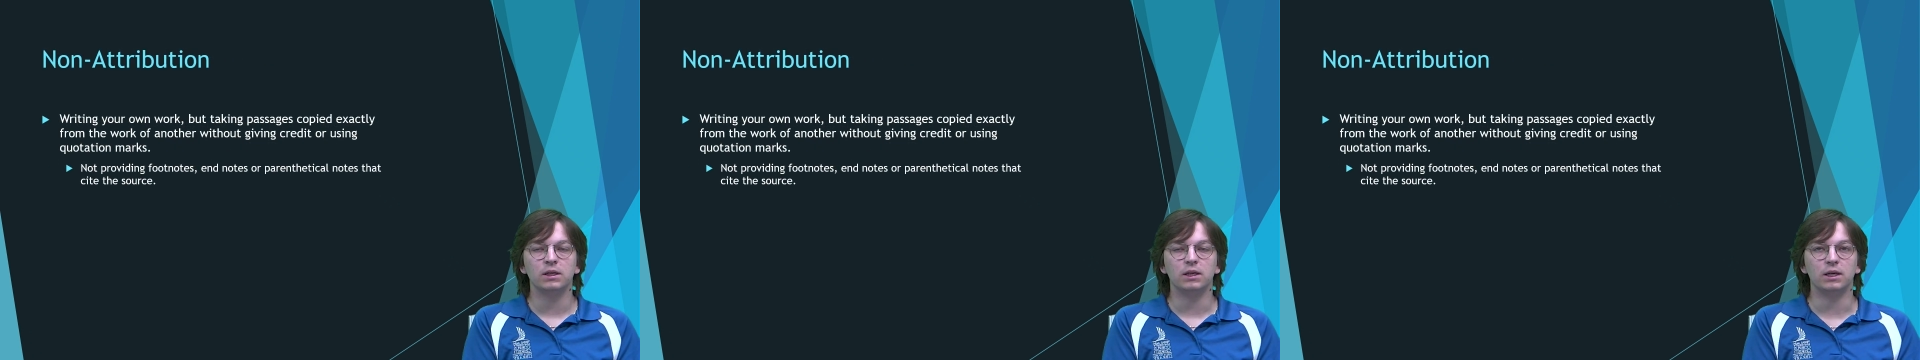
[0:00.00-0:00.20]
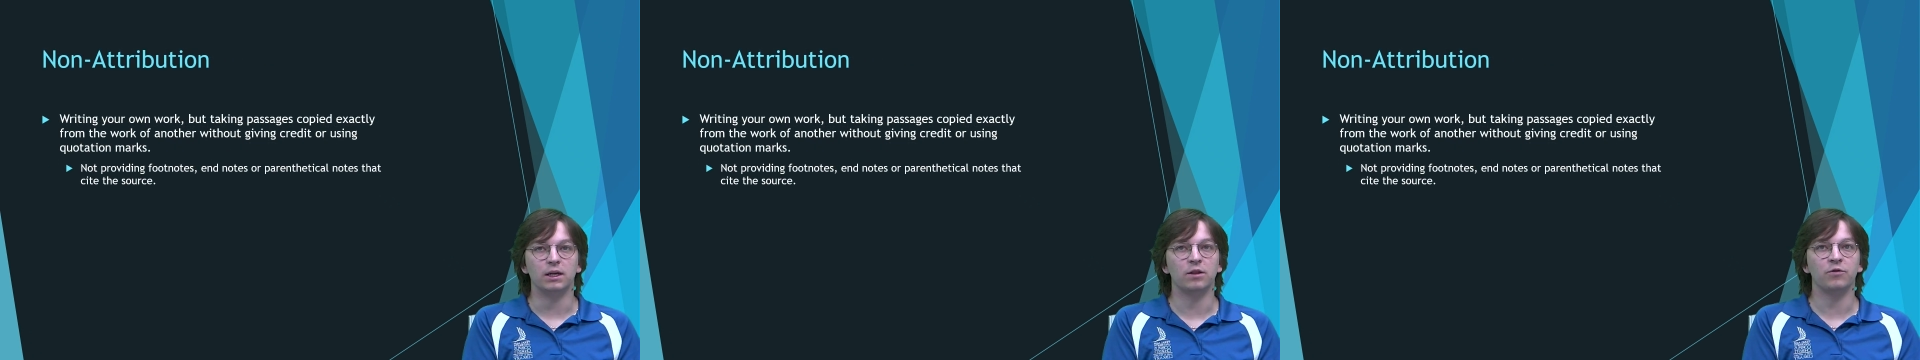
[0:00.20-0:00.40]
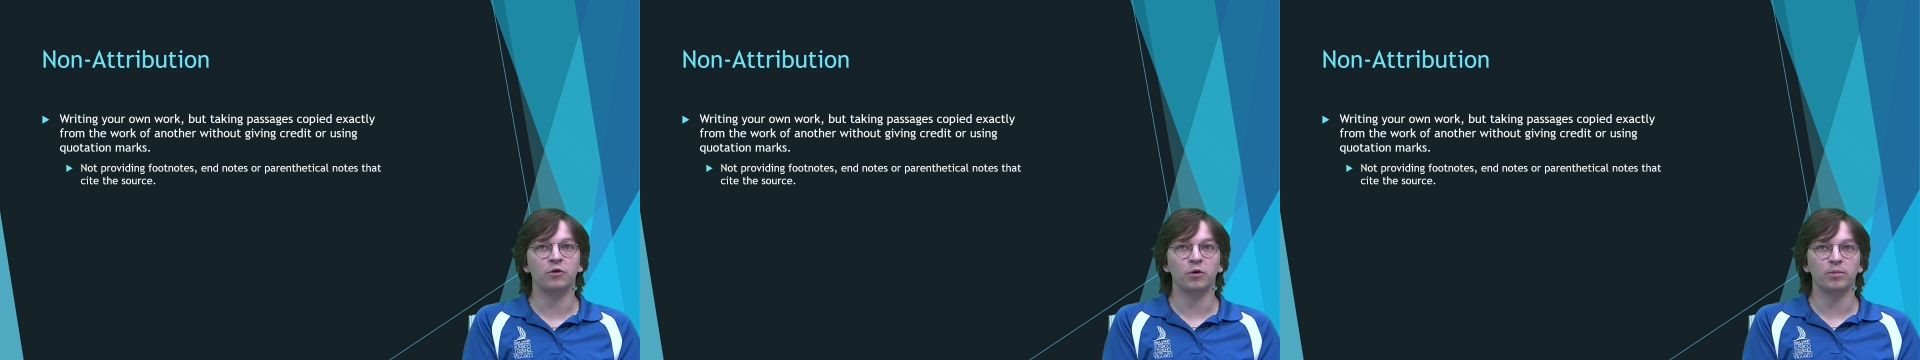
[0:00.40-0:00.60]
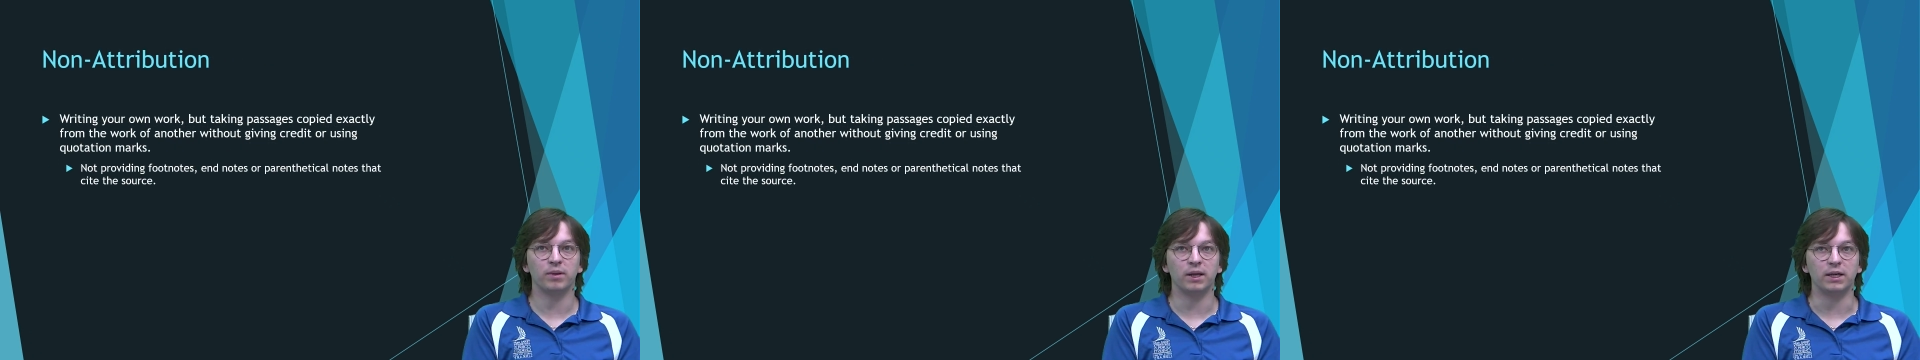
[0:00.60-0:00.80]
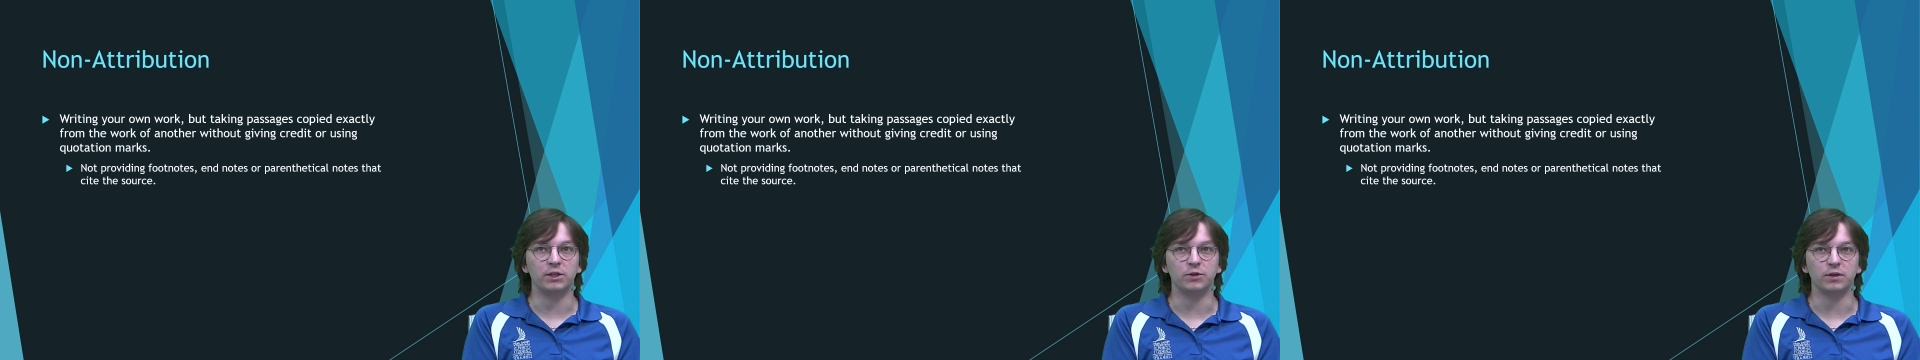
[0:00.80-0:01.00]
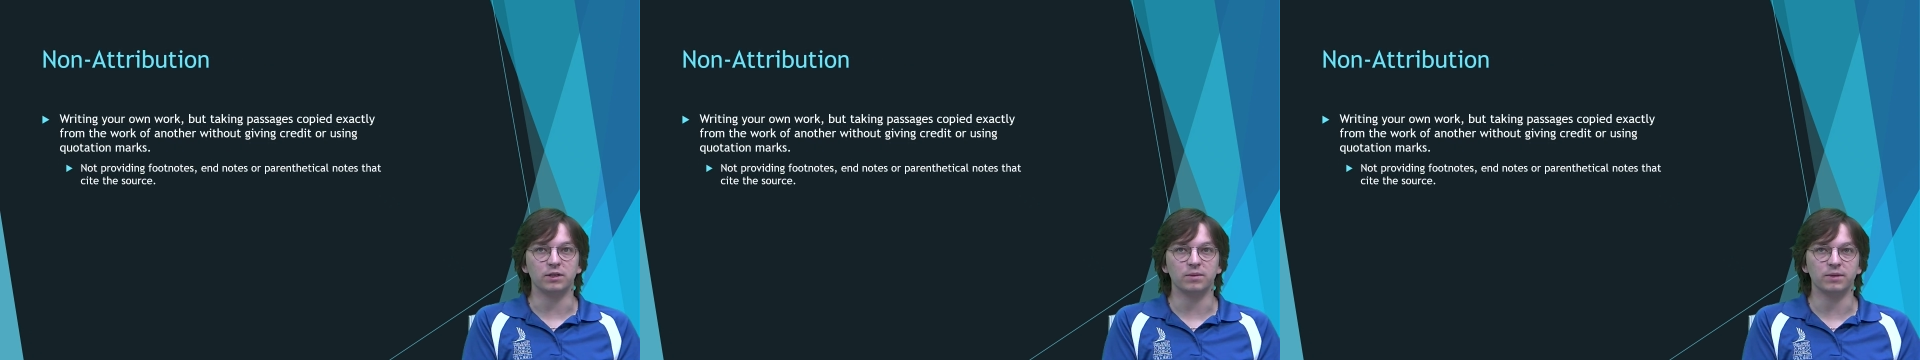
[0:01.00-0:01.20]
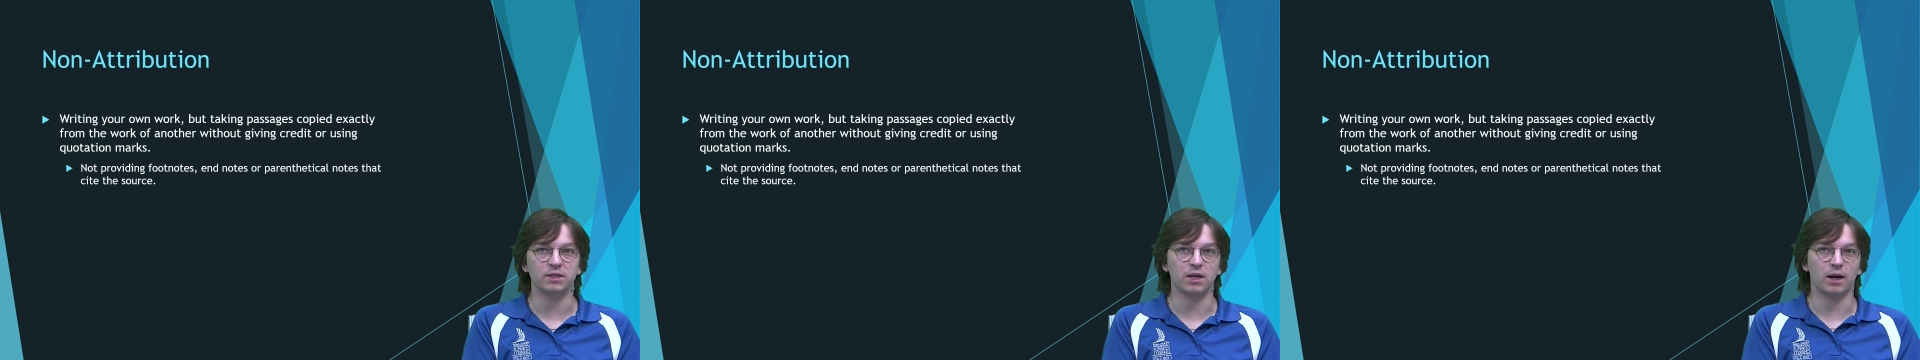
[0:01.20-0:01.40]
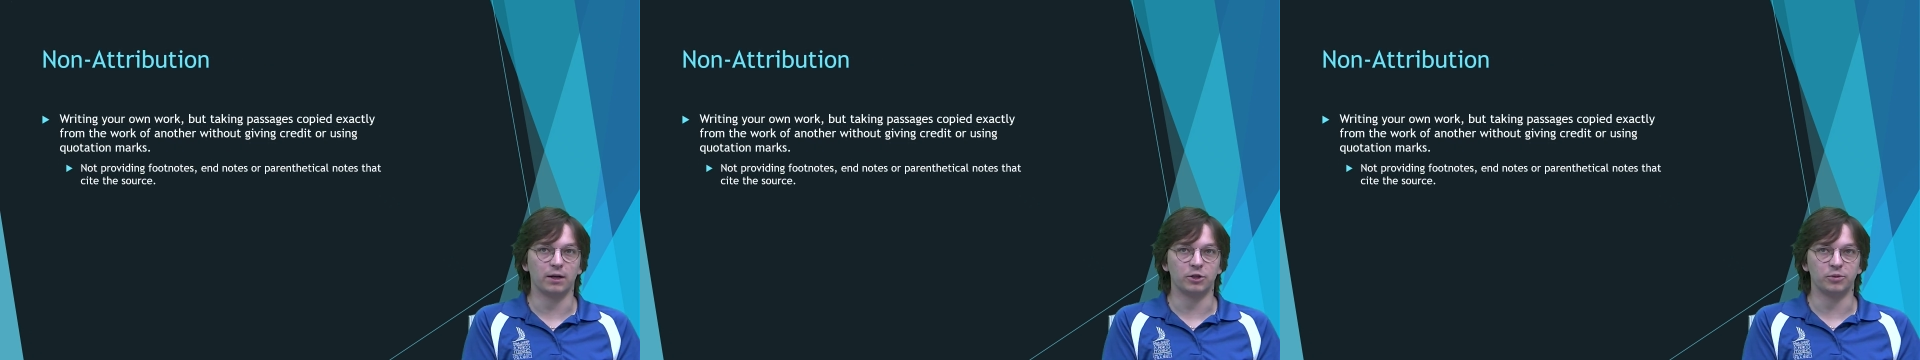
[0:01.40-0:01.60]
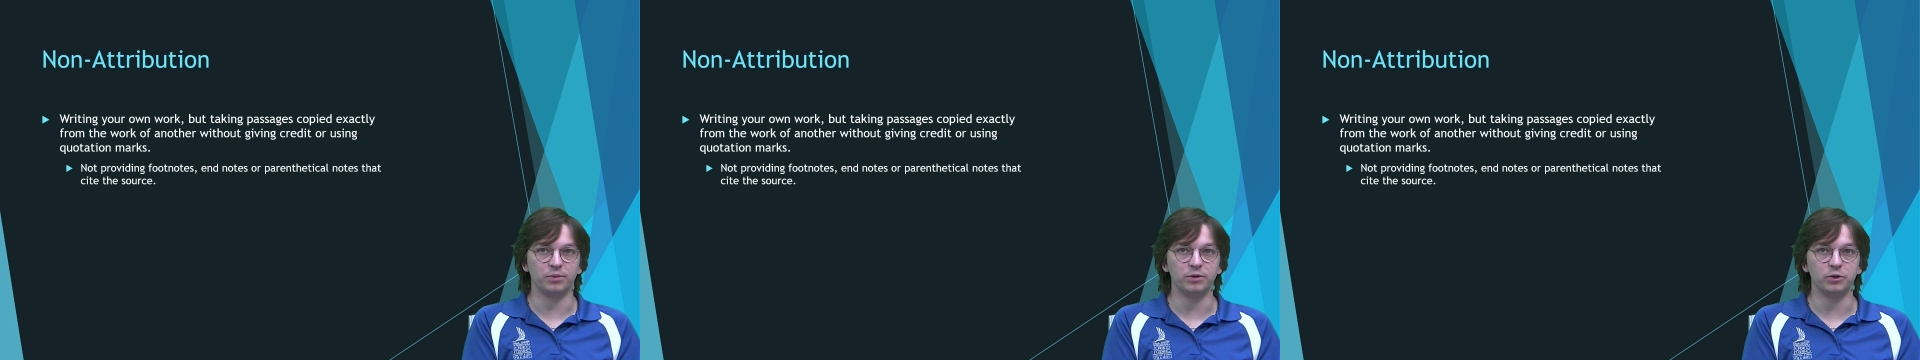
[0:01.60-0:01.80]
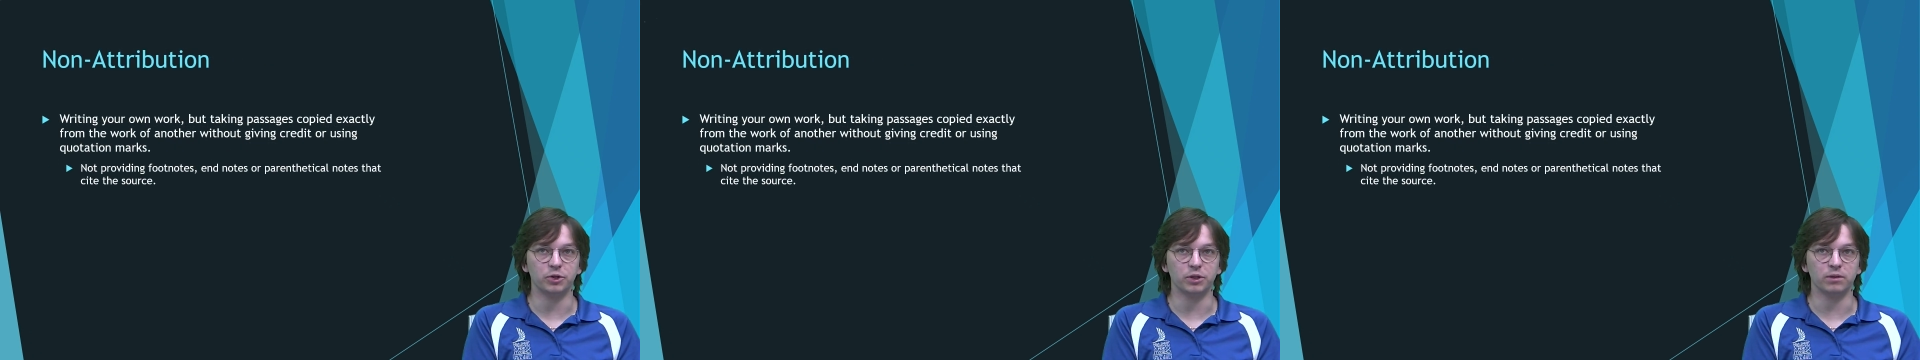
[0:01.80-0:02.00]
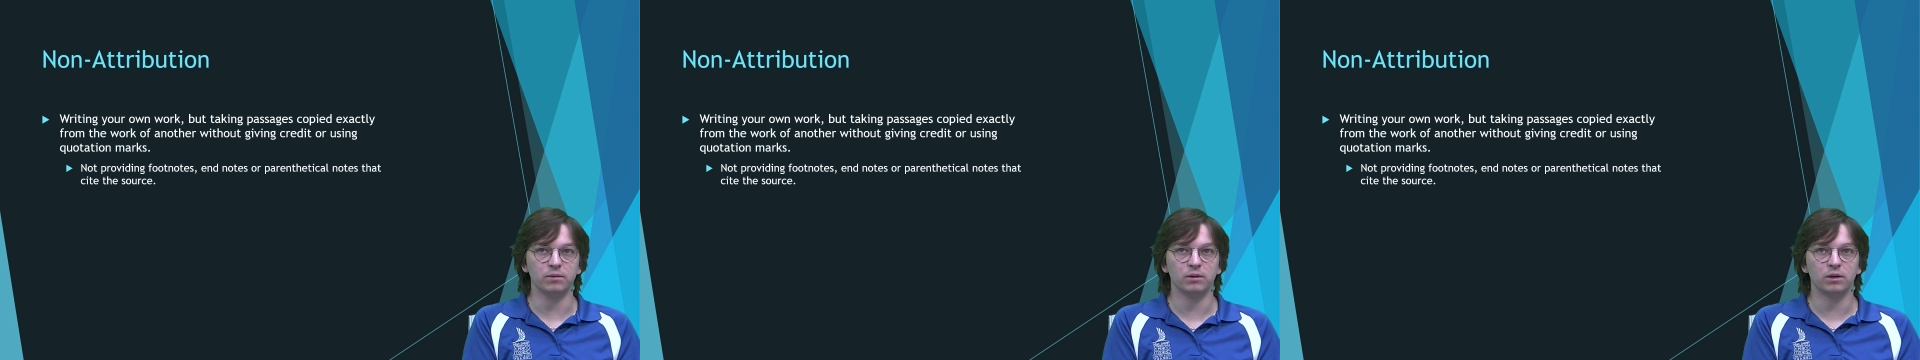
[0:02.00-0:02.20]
Another form of plagiarism is non-attribution,